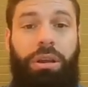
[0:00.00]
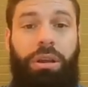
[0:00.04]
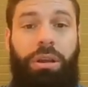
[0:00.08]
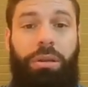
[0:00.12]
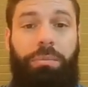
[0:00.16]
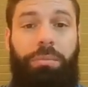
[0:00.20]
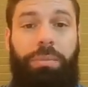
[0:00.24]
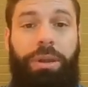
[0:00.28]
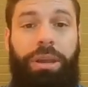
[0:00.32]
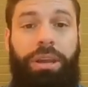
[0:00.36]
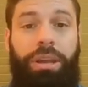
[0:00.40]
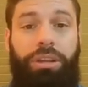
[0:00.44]

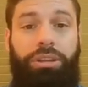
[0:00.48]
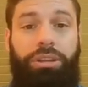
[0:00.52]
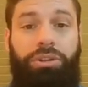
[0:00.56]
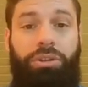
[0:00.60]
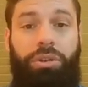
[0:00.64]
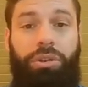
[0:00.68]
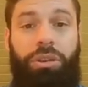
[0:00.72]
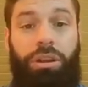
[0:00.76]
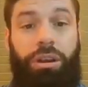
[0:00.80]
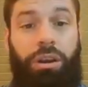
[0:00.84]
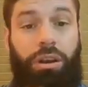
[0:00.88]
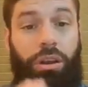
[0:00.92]
making sure
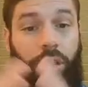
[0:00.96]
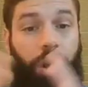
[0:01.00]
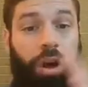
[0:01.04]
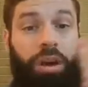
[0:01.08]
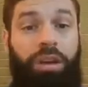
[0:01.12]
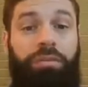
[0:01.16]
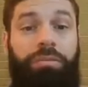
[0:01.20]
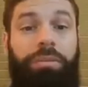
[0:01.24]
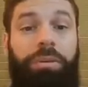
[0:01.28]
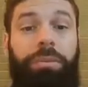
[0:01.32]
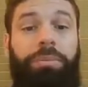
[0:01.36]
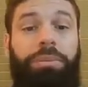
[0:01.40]
that a lot of
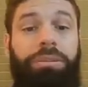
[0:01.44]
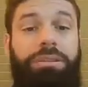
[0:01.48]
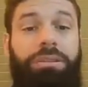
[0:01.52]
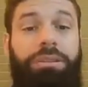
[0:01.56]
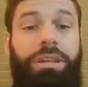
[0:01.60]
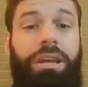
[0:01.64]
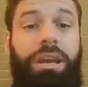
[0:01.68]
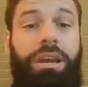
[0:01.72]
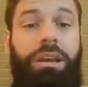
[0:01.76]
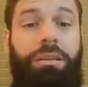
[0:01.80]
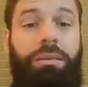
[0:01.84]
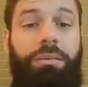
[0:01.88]
people see
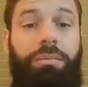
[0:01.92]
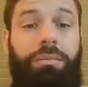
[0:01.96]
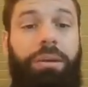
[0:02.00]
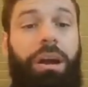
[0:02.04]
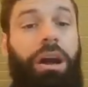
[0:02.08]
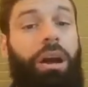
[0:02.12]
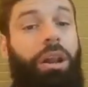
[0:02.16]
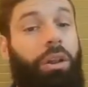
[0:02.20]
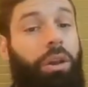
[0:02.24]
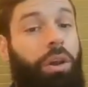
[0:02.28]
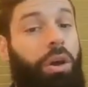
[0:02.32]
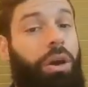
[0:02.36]
it a
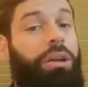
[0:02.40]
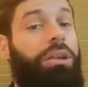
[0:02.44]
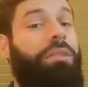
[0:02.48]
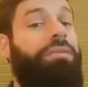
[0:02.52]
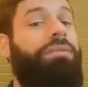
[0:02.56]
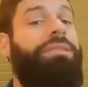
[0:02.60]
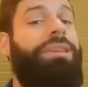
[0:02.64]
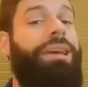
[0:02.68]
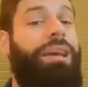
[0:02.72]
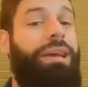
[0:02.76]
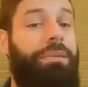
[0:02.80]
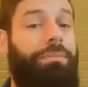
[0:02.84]
lot of
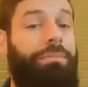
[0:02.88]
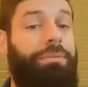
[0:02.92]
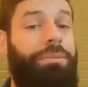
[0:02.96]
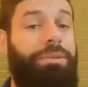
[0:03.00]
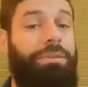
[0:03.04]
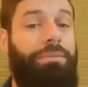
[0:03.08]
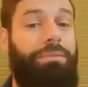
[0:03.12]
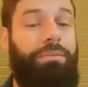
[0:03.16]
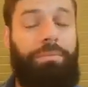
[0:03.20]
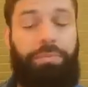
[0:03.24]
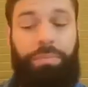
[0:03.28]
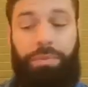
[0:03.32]
times,
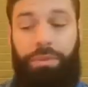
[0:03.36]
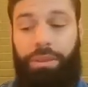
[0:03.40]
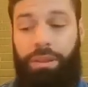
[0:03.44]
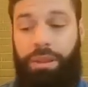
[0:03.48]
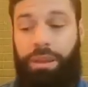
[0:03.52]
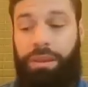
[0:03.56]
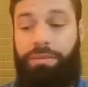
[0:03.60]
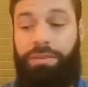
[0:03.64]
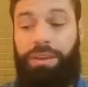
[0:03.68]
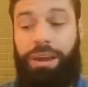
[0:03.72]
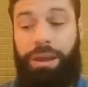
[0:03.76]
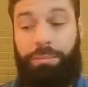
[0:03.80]
if
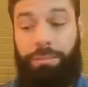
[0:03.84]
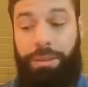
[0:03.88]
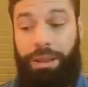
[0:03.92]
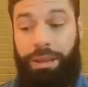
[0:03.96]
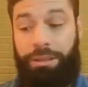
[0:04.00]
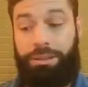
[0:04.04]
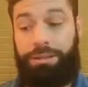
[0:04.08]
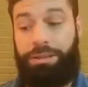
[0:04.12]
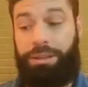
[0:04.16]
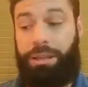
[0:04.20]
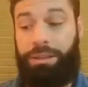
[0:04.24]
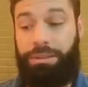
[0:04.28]
that makes
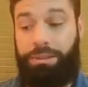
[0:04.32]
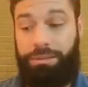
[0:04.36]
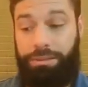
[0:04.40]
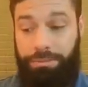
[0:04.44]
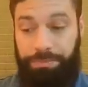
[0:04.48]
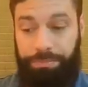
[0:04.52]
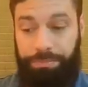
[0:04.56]
sense.